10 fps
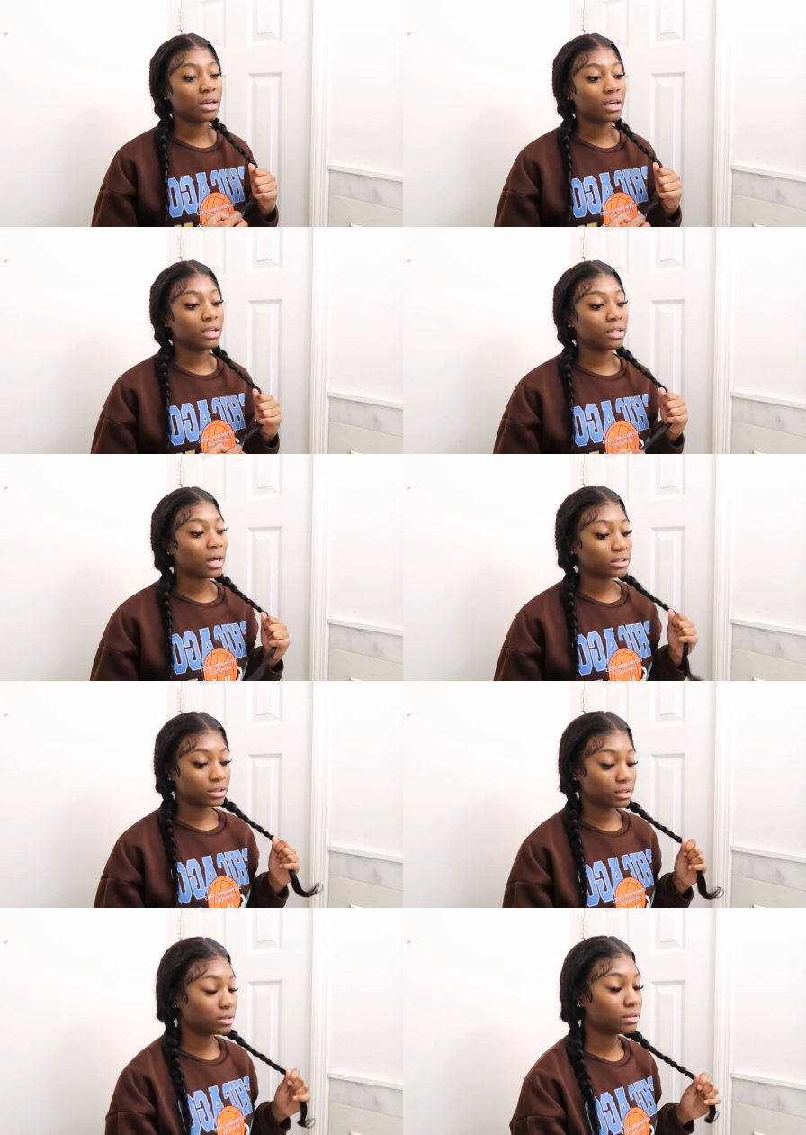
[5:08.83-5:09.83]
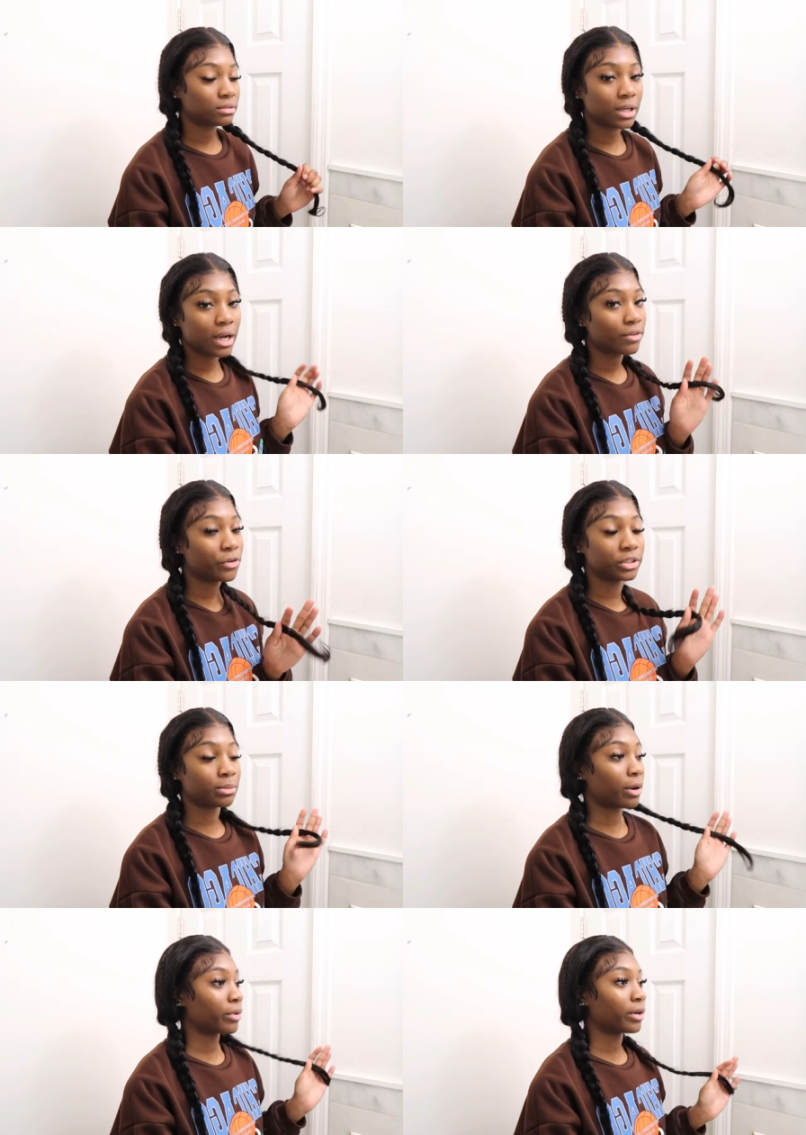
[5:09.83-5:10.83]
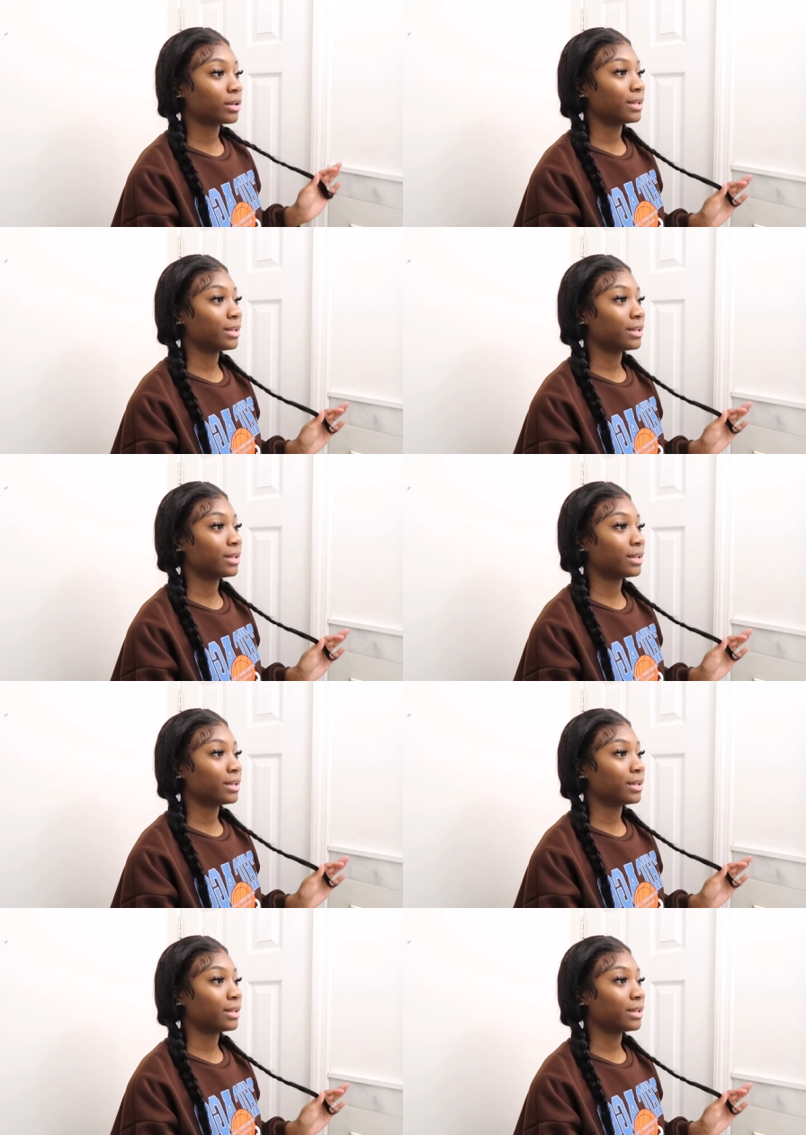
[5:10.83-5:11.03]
and I gotta focus on my work.